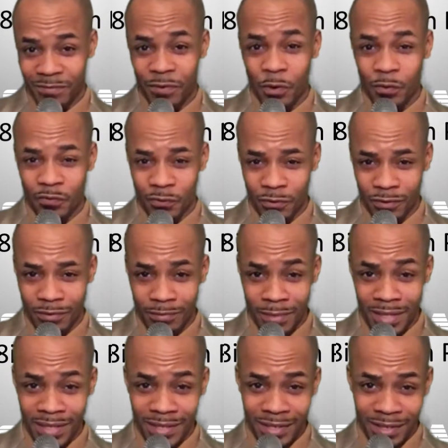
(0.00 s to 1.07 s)
Vote for the
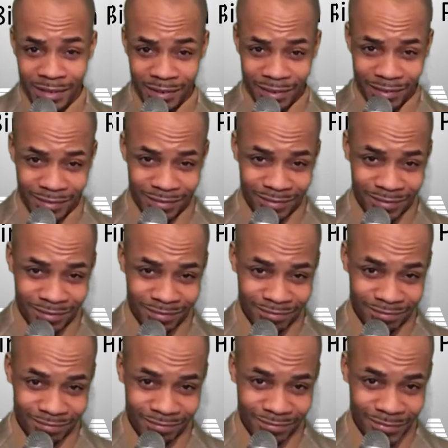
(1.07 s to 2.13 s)
mediator
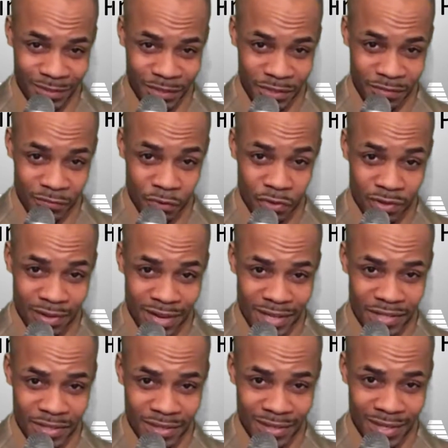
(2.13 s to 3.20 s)
for the
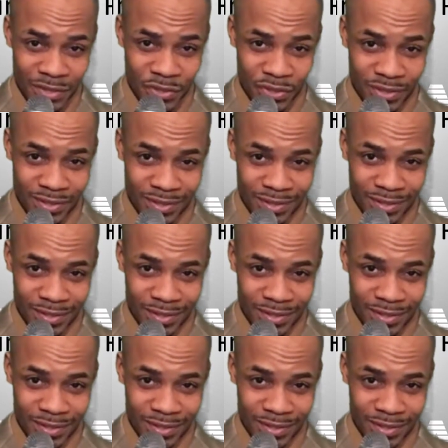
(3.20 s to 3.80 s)
next election.